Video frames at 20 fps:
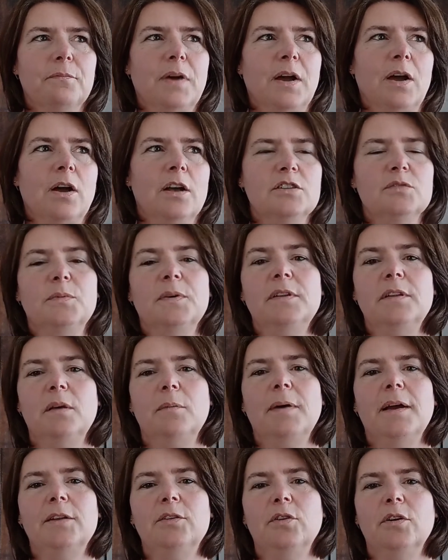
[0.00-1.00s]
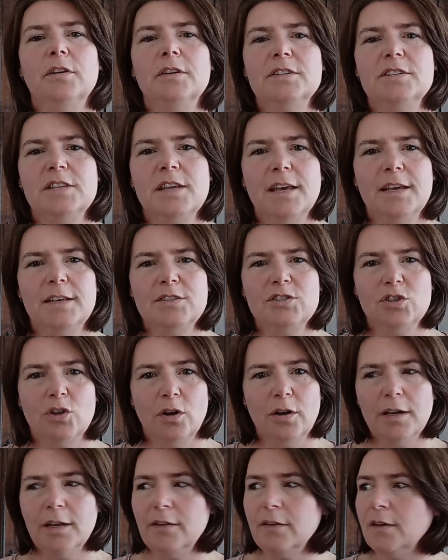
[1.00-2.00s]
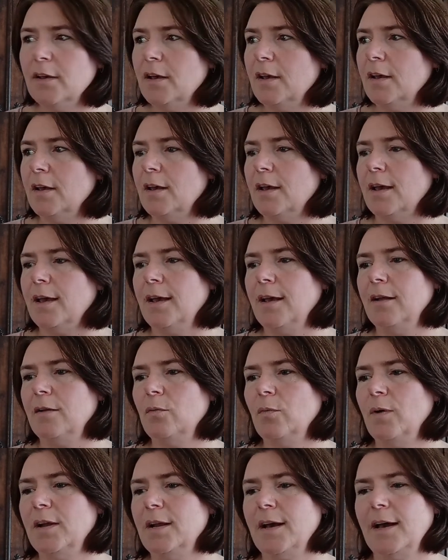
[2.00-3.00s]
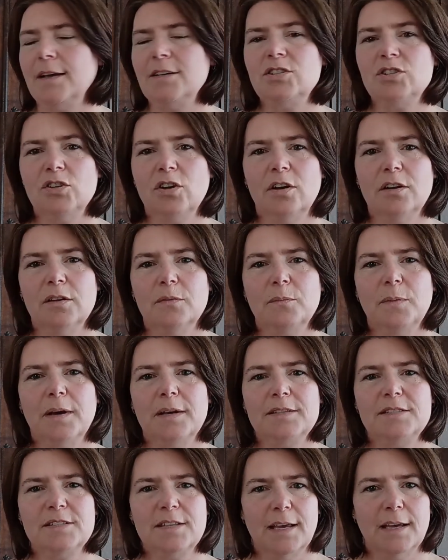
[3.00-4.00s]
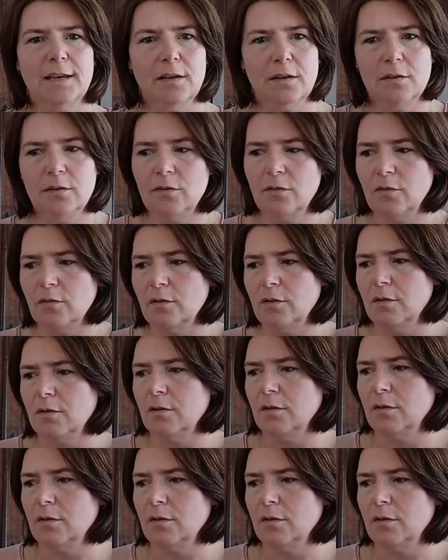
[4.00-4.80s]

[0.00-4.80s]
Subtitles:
my husband and my daughters, they saw it, and when I started my second,